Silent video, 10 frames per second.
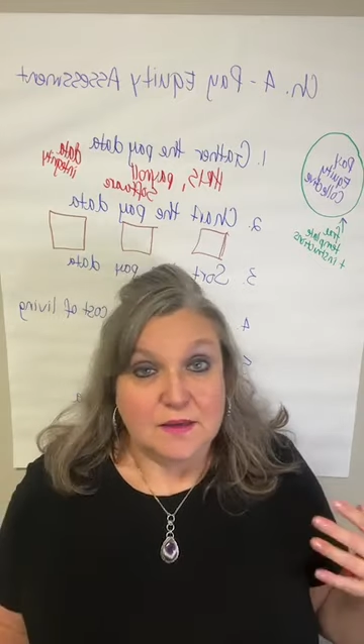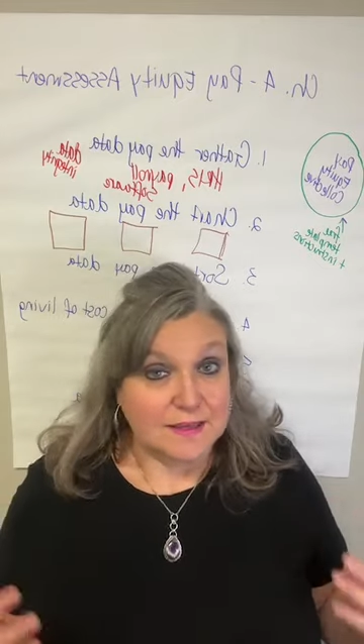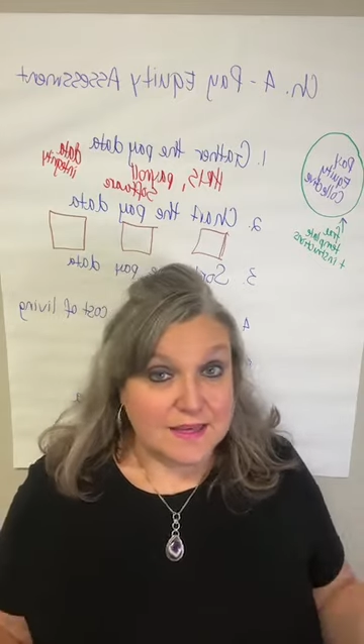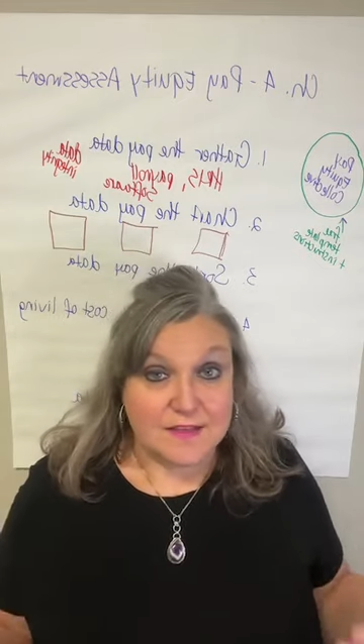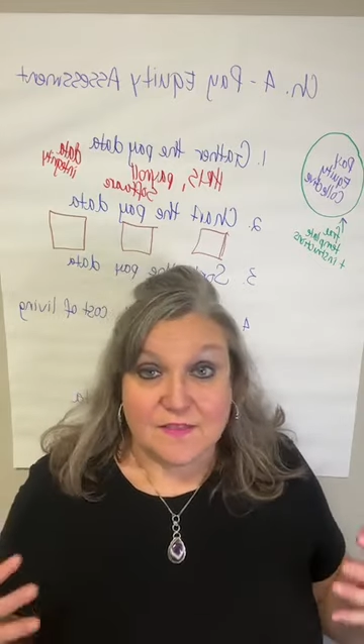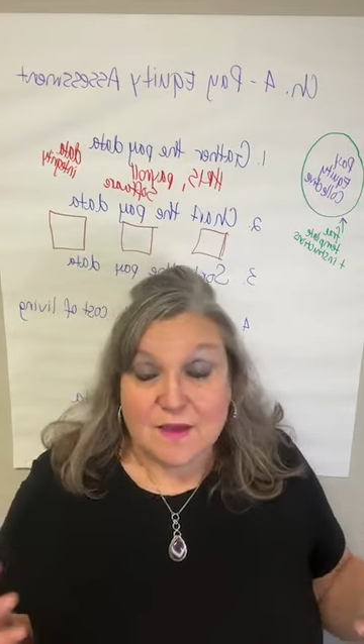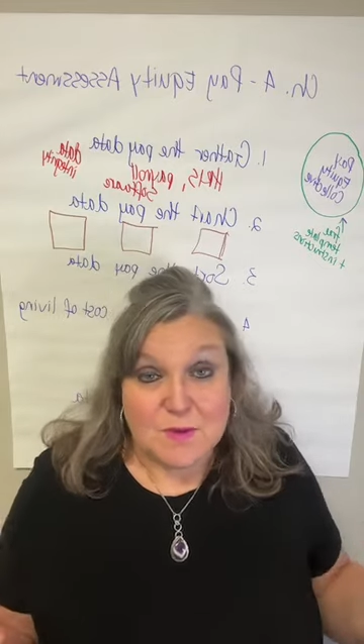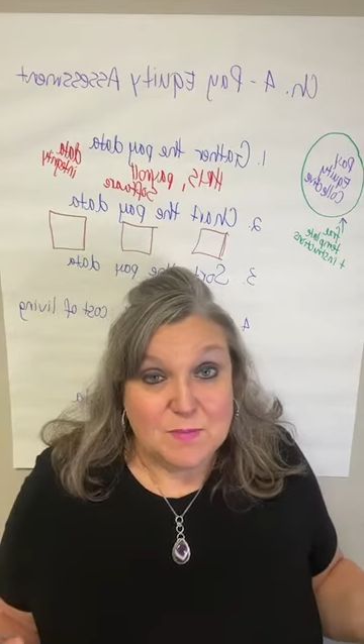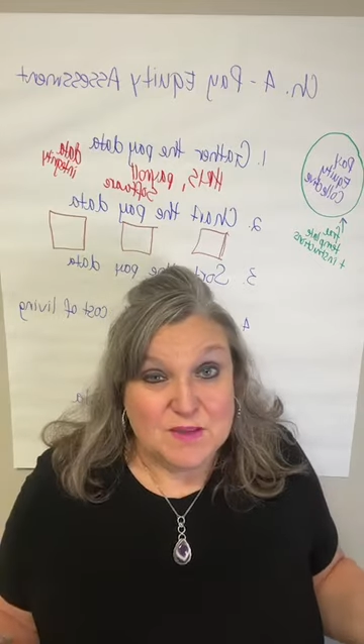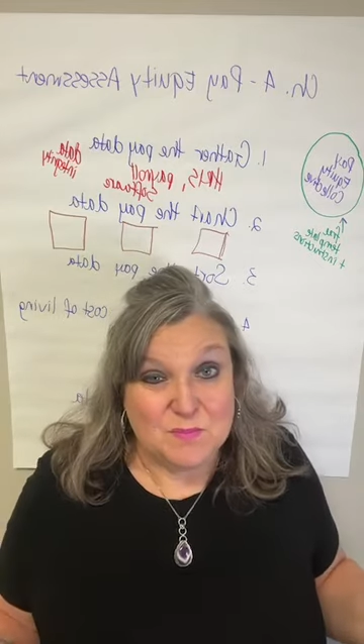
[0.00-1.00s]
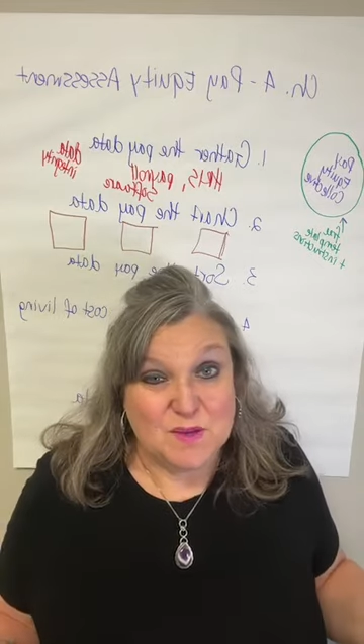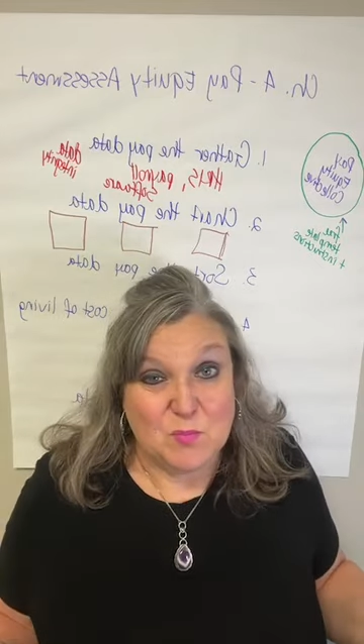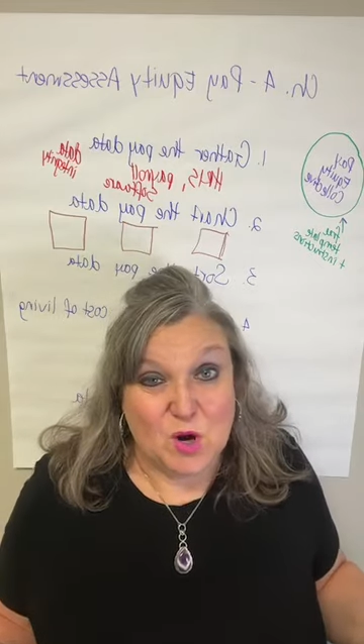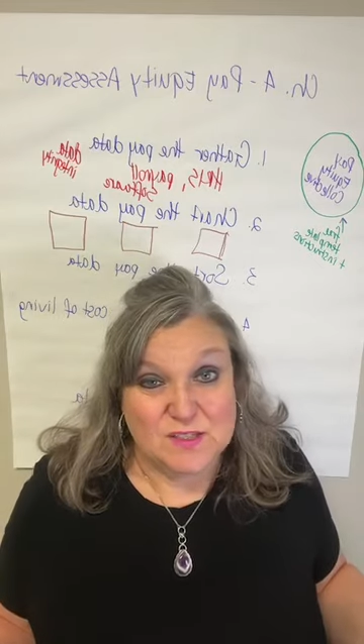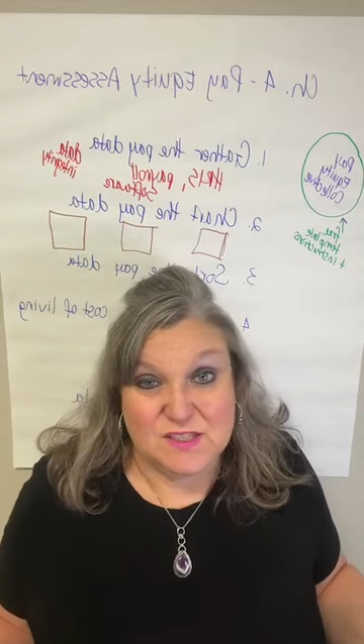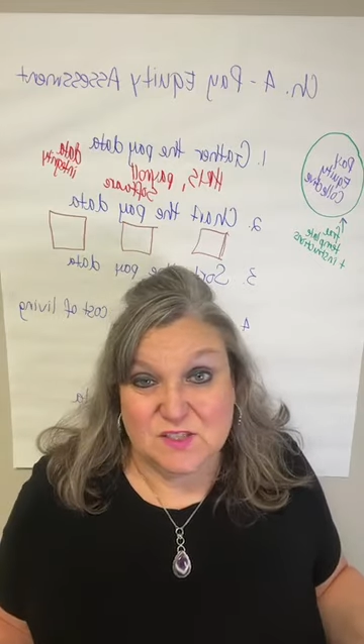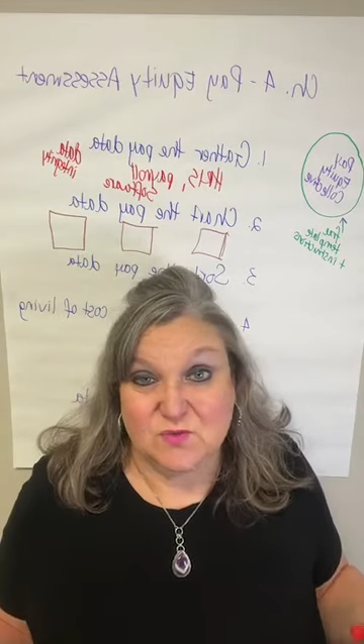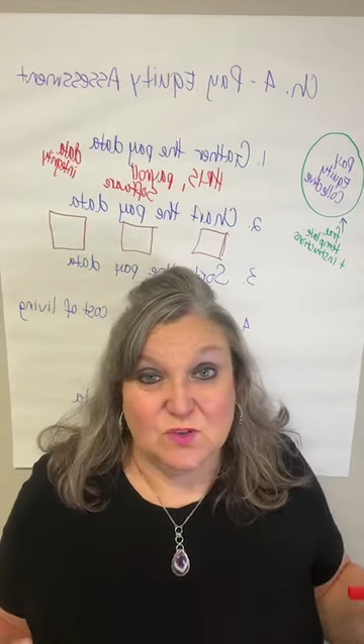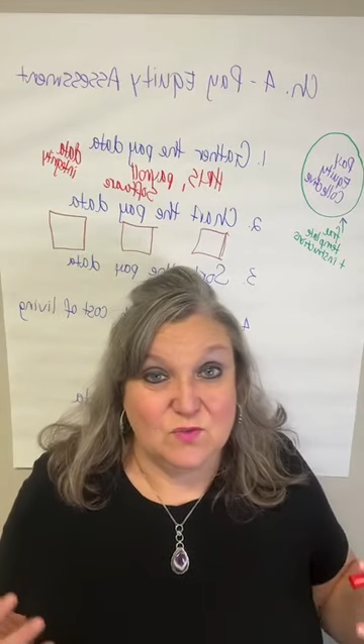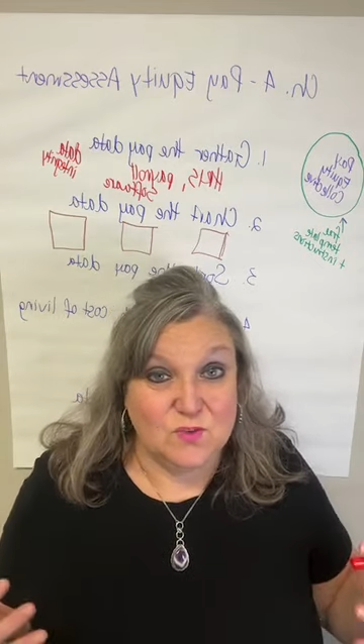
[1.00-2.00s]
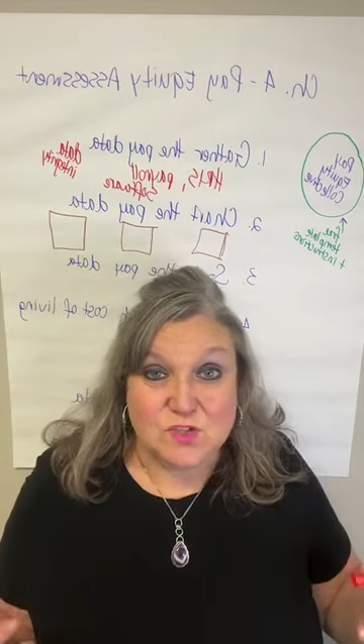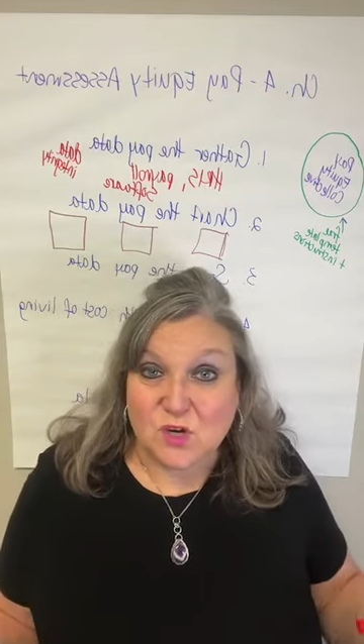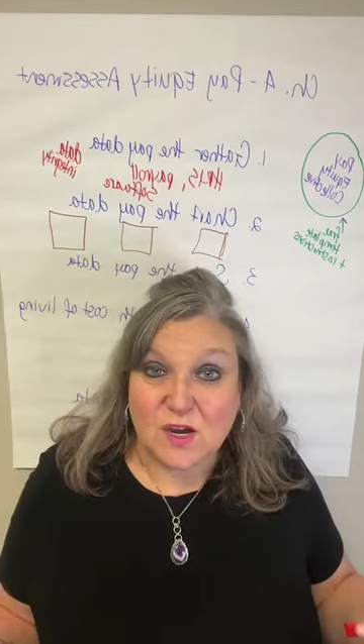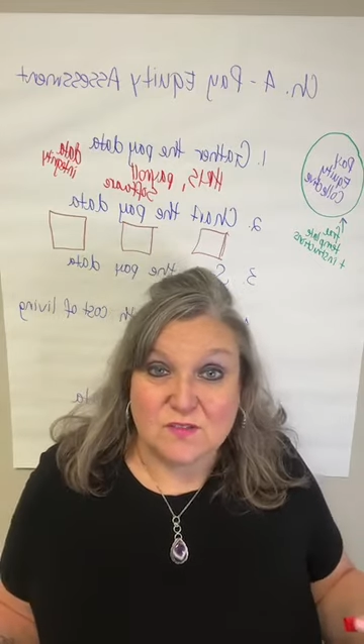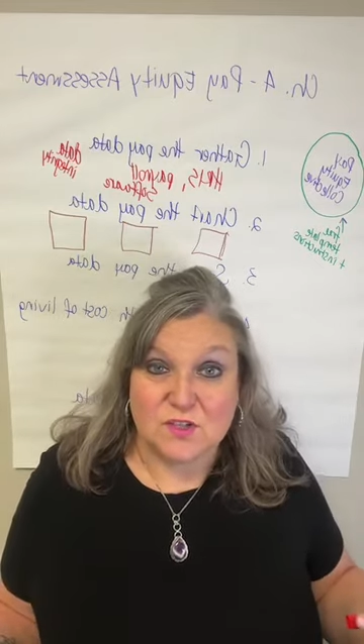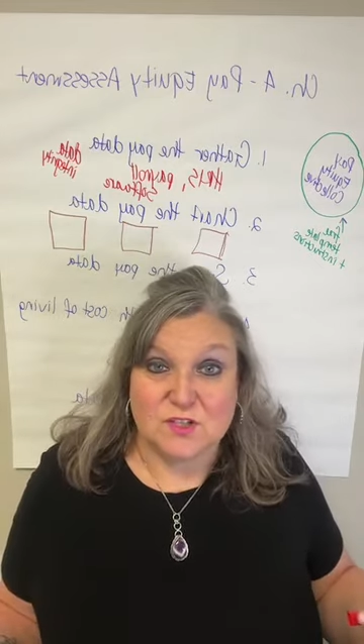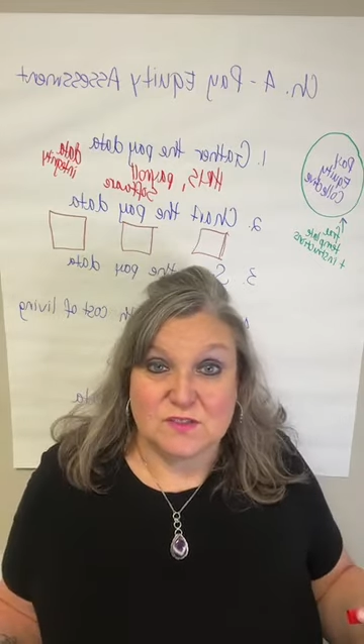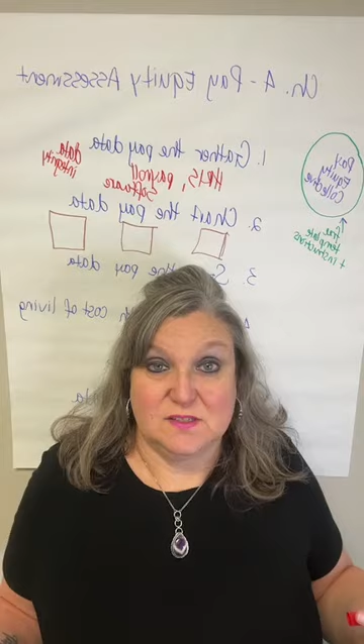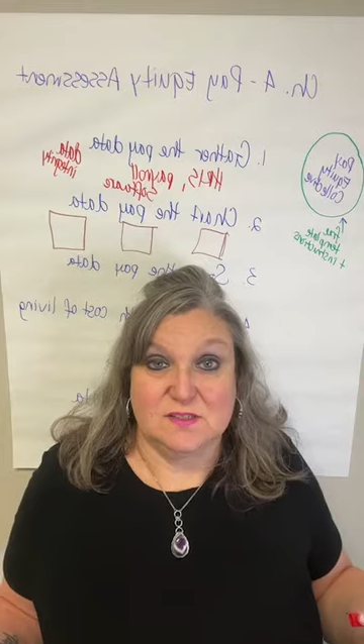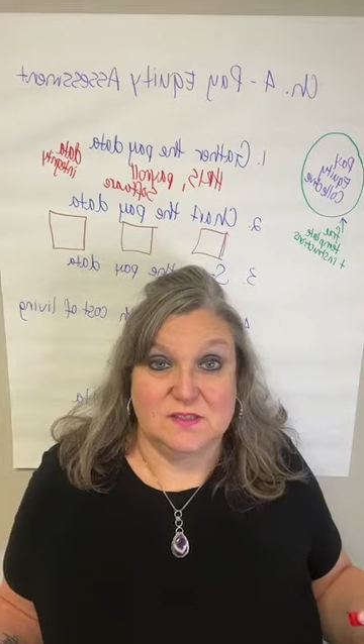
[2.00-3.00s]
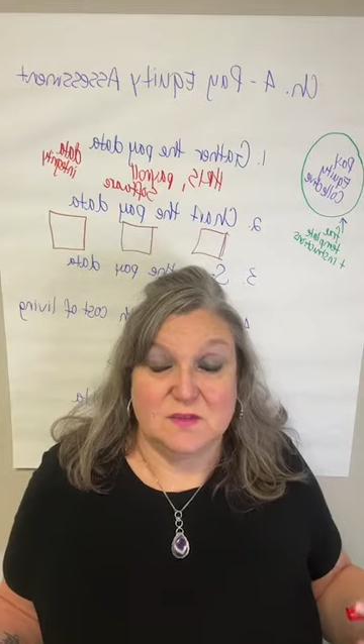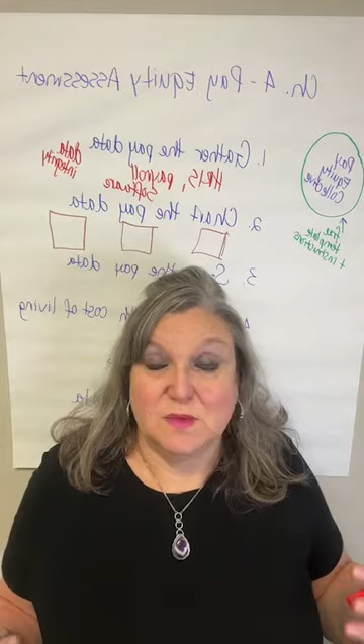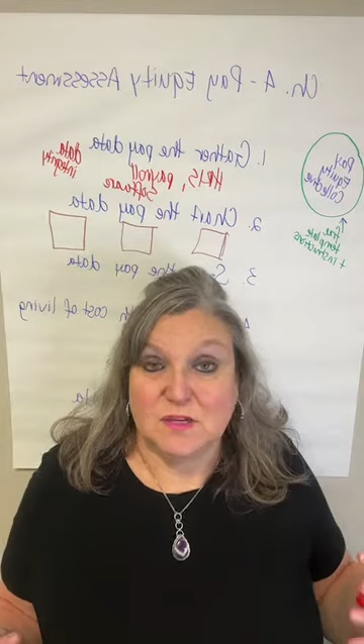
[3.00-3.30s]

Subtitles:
again, that may be a big process for you if you don't have a good system,